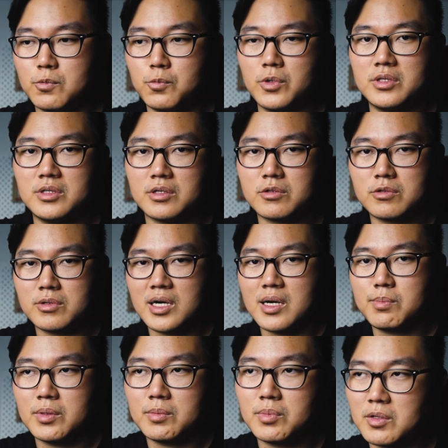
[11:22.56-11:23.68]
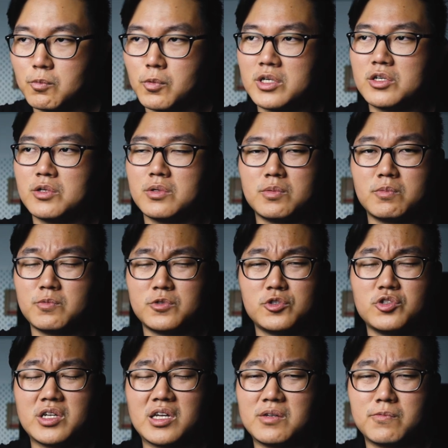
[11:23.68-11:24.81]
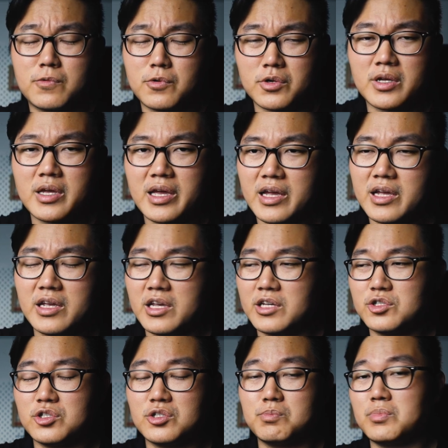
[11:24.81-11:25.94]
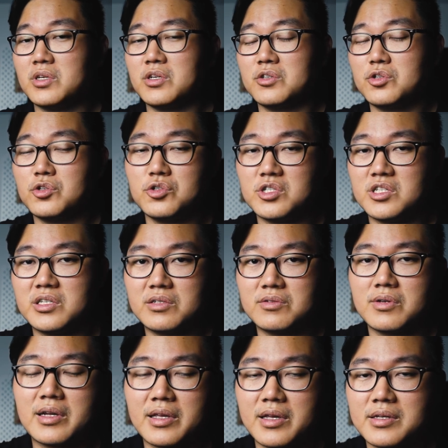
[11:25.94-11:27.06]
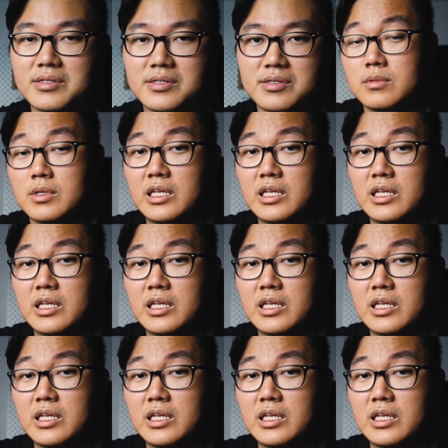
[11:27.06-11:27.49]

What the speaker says: with the crop, but when you're shooting in 4K, it shouldn't be a huge deal, I guess.